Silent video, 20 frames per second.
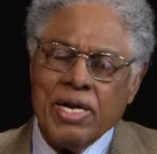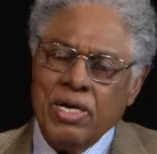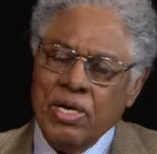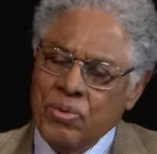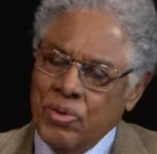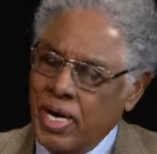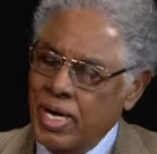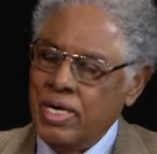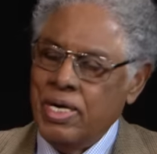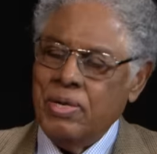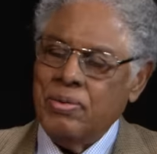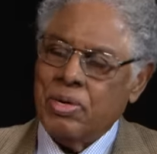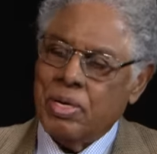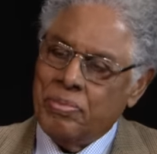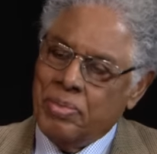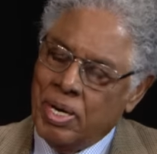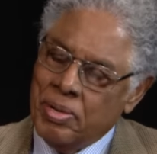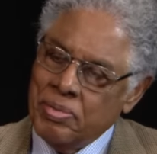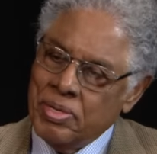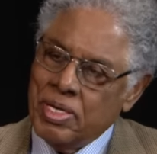had no idea
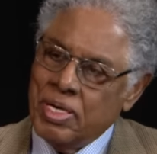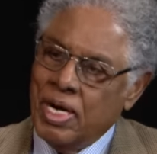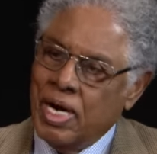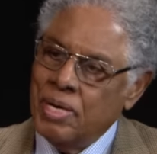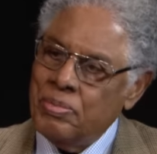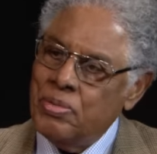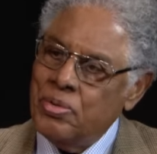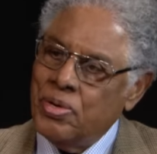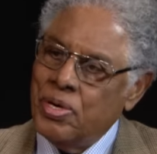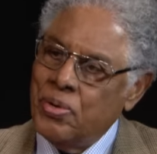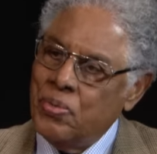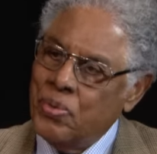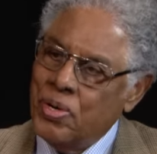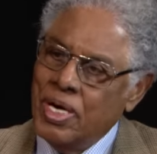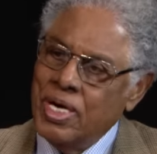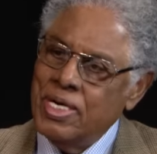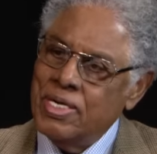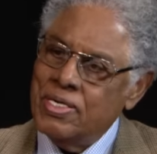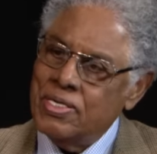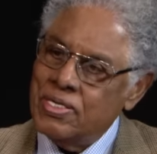what a public library
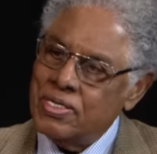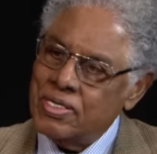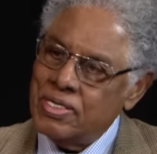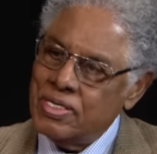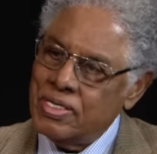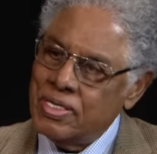was.